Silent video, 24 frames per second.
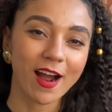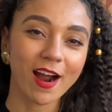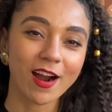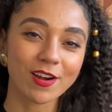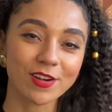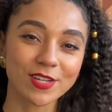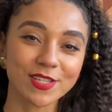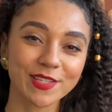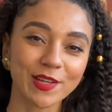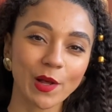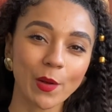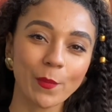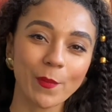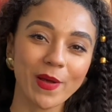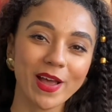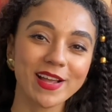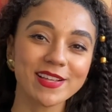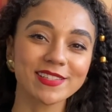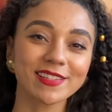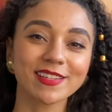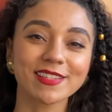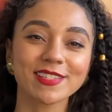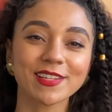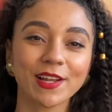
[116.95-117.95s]
Our scalp
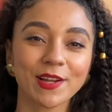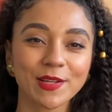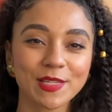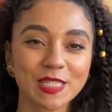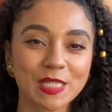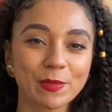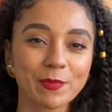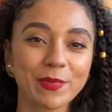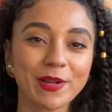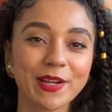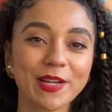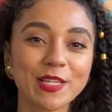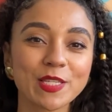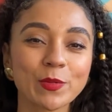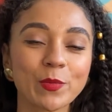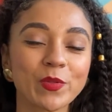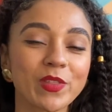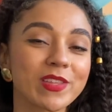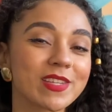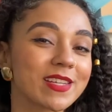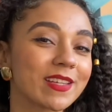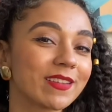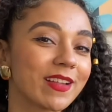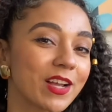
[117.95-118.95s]
mask is customized
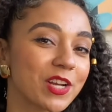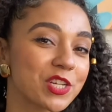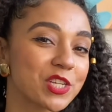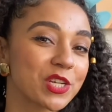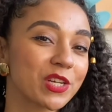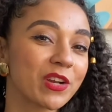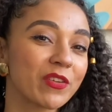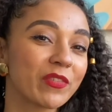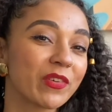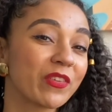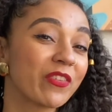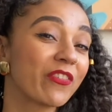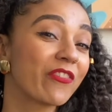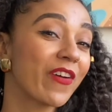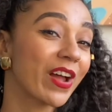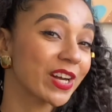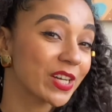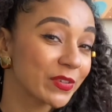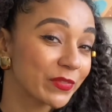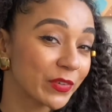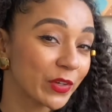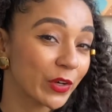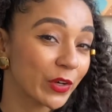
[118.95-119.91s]
with a selection of effective